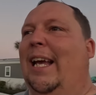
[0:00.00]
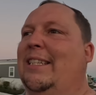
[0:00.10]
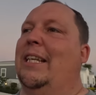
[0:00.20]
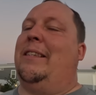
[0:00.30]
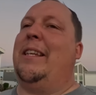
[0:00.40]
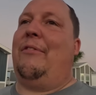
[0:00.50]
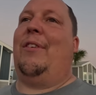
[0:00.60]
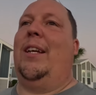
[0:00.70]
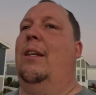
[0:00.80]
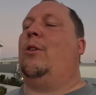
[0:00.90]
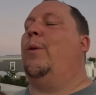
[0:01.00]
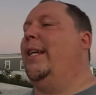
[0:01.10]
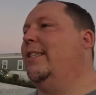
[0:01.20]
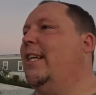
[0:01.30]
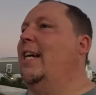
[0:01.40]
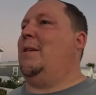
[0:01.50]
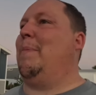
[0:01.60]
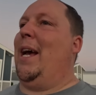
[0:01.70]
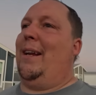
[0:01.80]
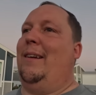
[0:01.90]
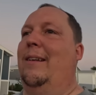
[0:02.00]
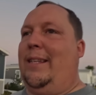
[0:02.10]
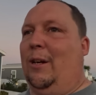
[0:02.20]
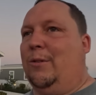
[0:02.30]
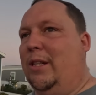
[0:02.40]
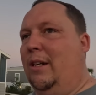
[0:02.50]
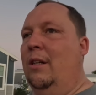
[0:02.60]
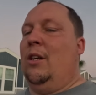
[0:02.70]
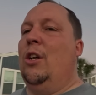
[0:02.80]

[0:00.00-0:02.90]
is a different queen size bed in a Delta.